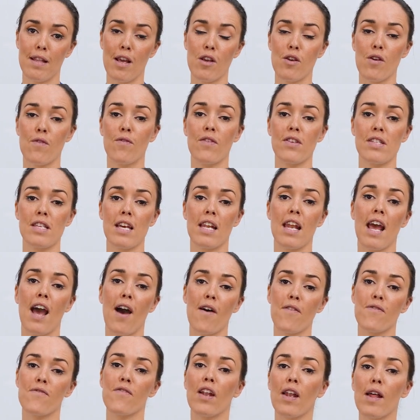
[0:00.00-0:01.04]
that you visit our
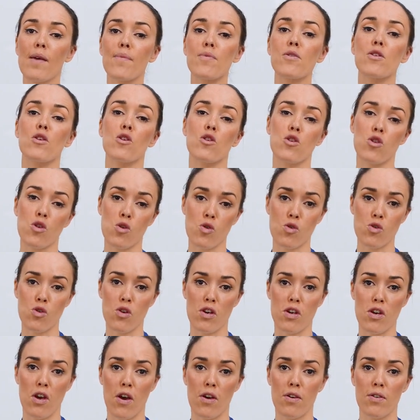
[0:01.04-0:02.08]
Philips
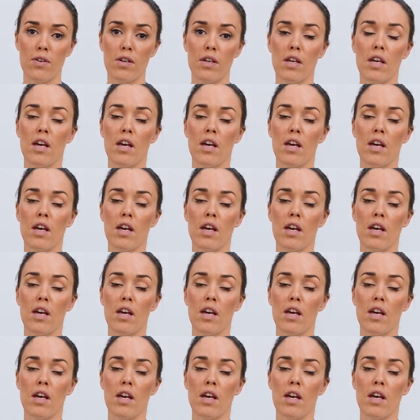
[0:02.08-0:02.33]
NutriU.